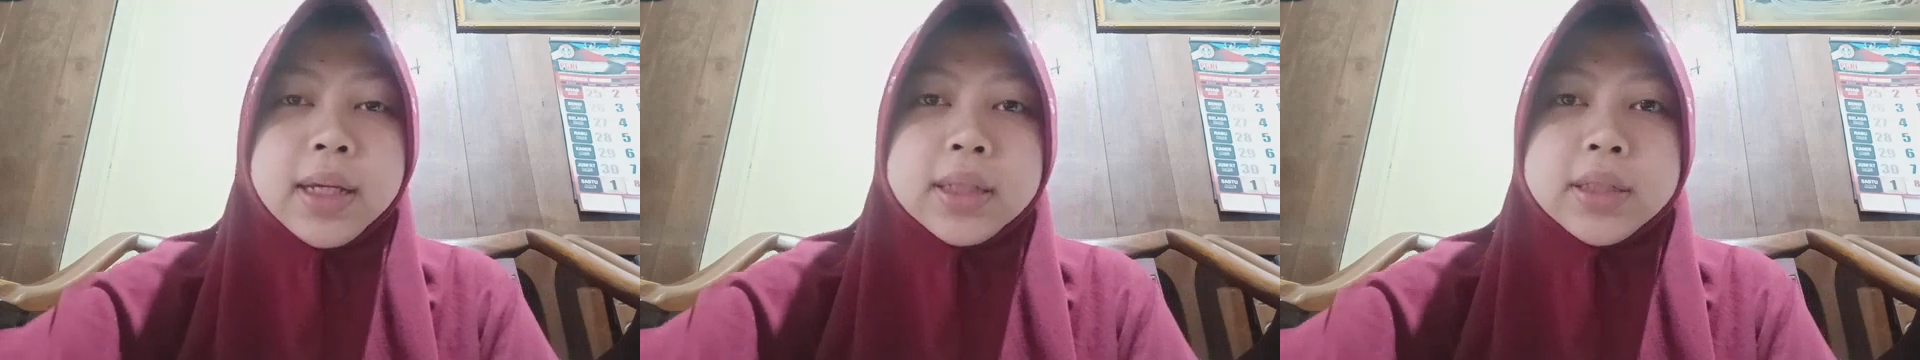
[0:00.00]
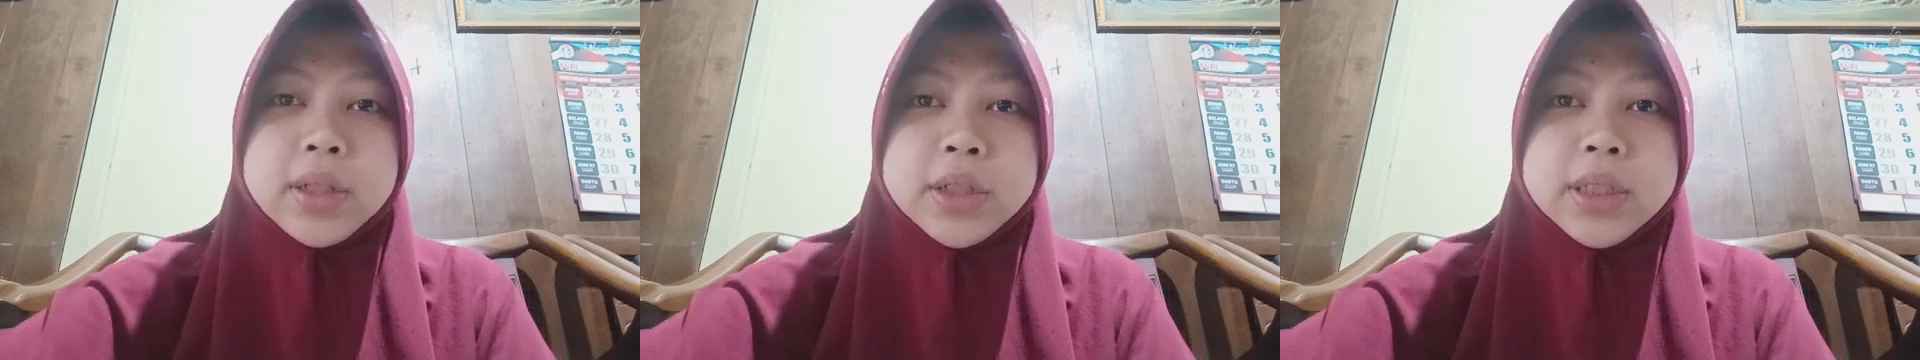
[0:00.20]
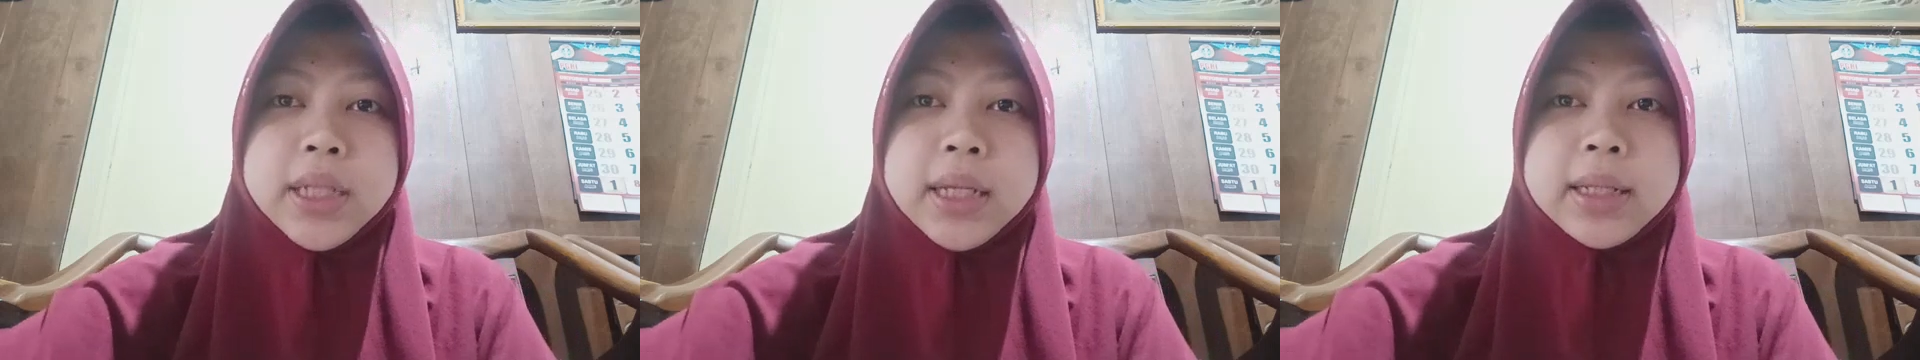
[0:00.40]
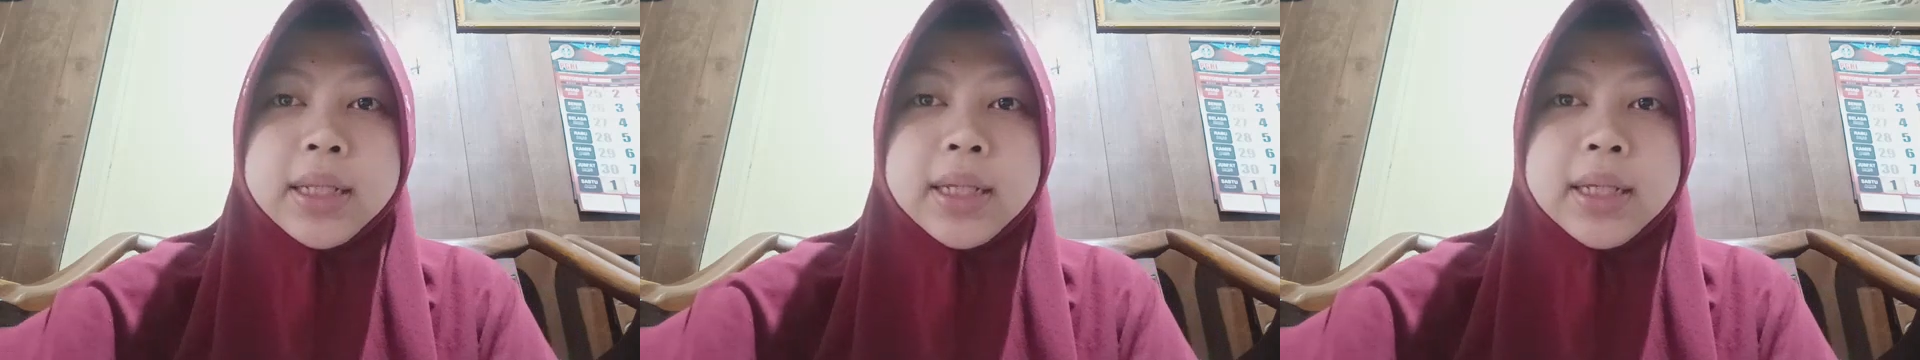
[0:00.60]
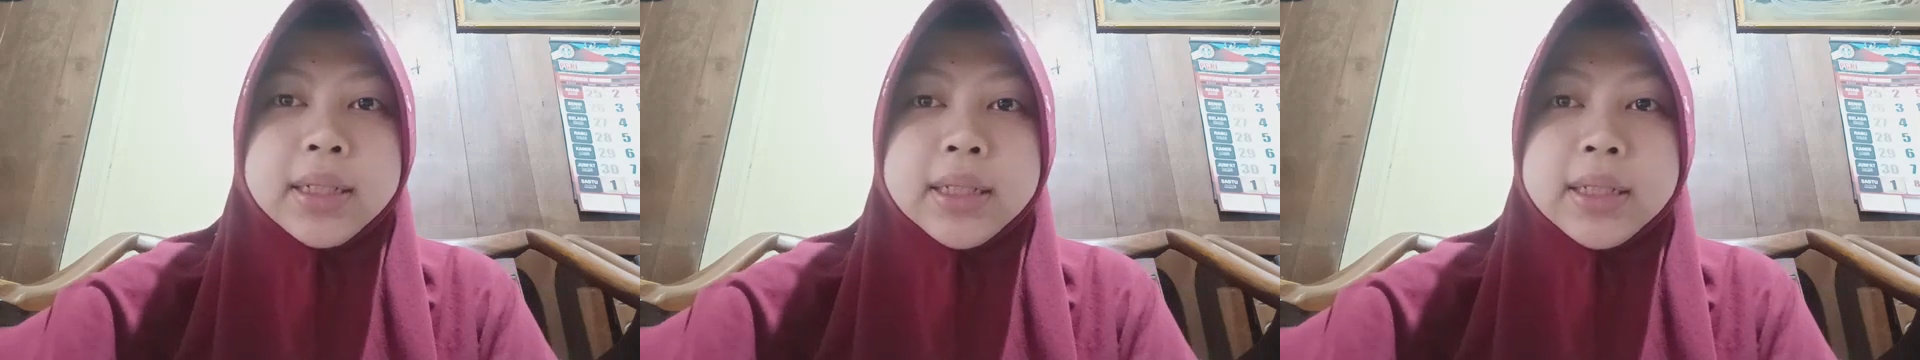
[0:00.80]

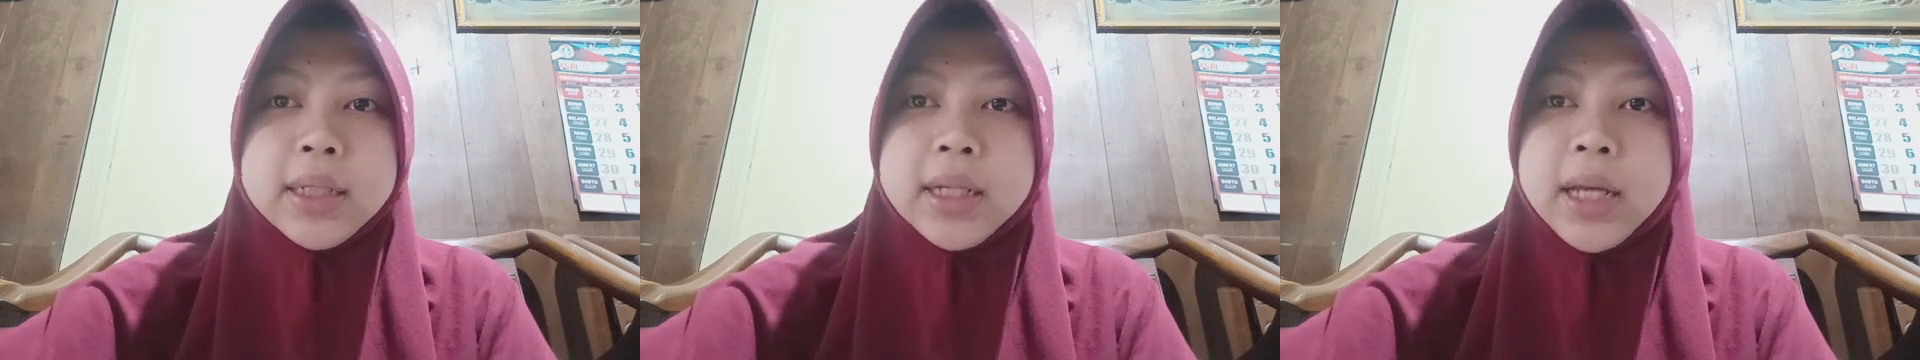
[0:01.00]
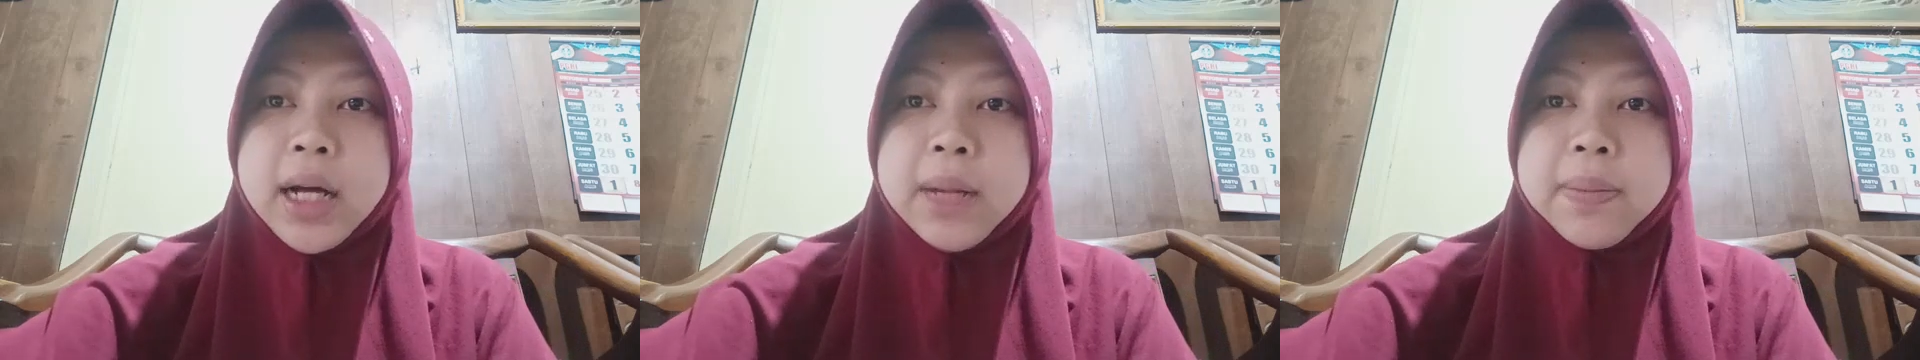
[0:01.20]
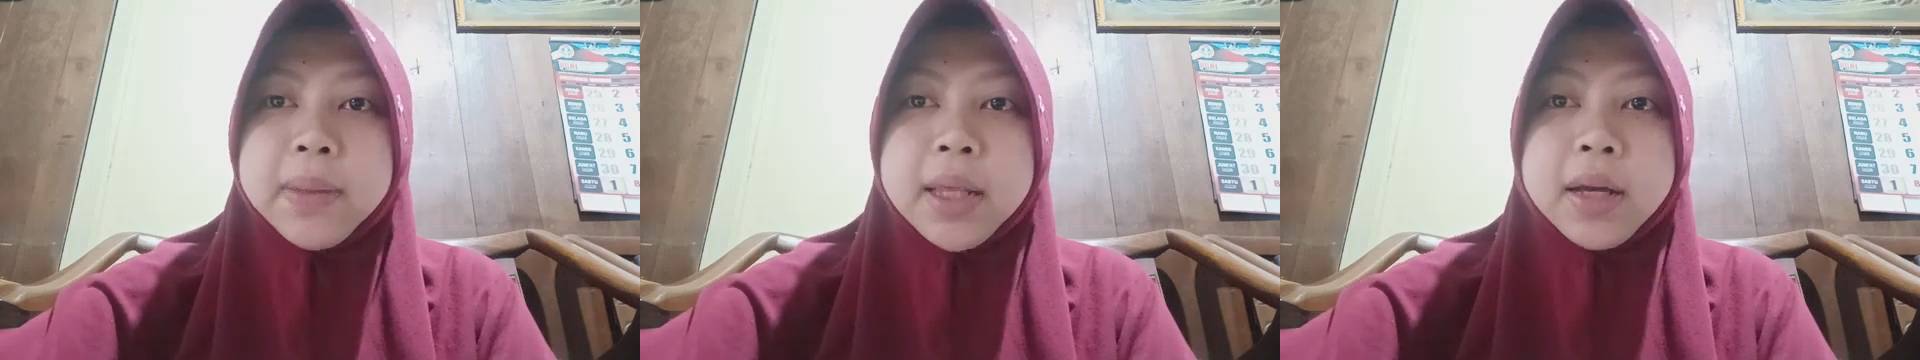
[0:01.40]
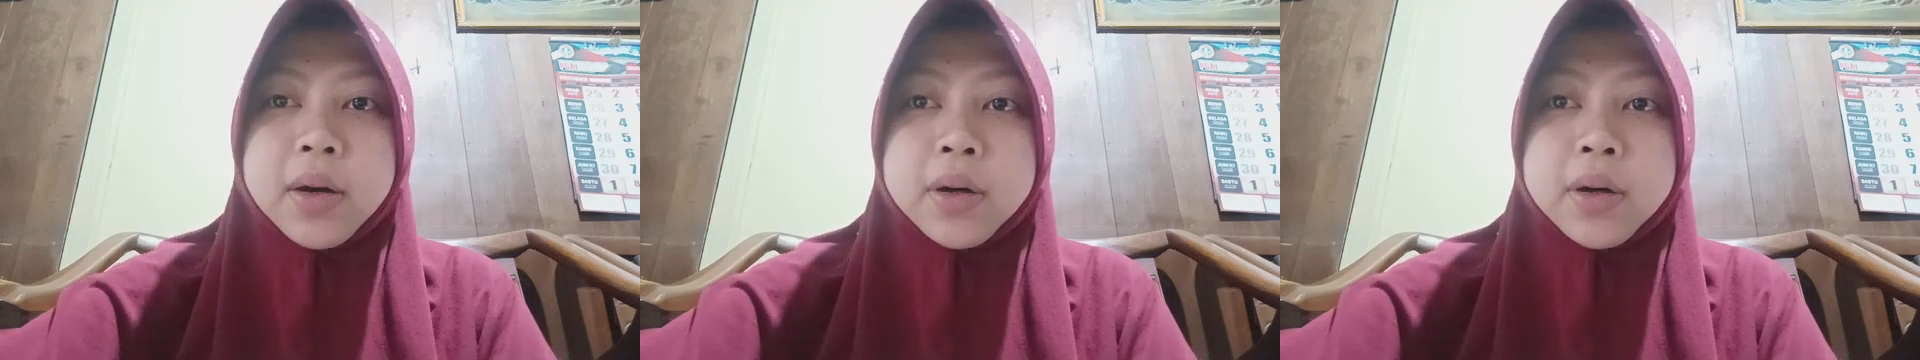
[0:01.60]
certainly didn't help the